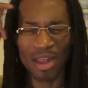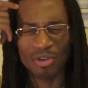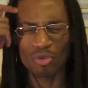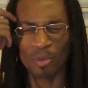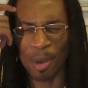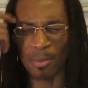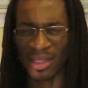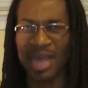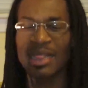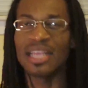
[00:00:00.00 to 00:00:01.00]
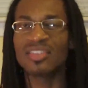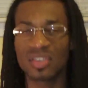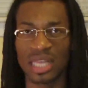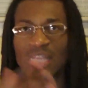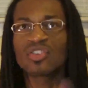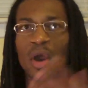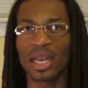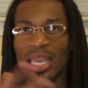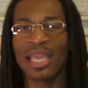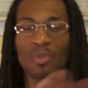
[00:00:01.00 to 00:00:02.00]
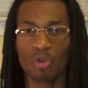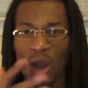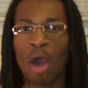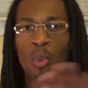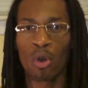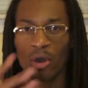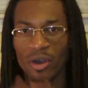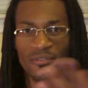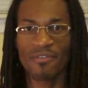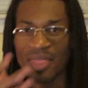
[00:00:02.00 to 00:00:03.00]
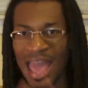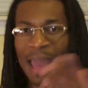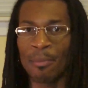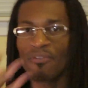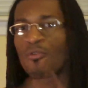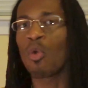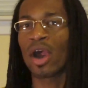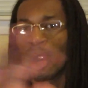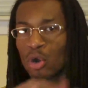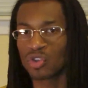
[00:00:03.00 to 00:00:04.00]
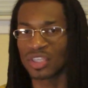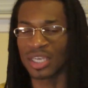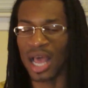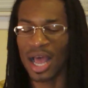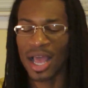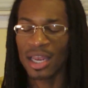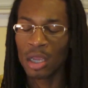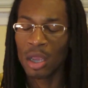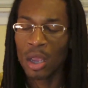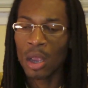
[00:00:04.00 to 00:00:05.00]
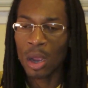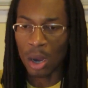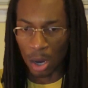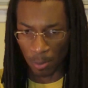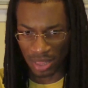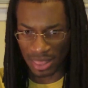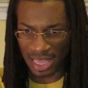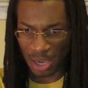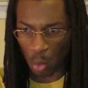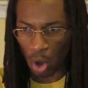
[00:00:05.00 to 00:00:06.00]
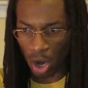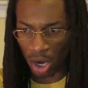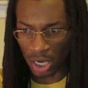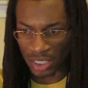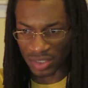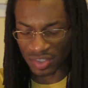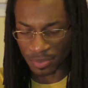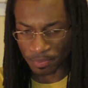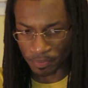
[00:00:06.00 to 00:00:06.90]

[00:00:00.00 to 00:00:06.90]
do remember that. They started laying the groundwork for that before Haraldson died. But the thing was,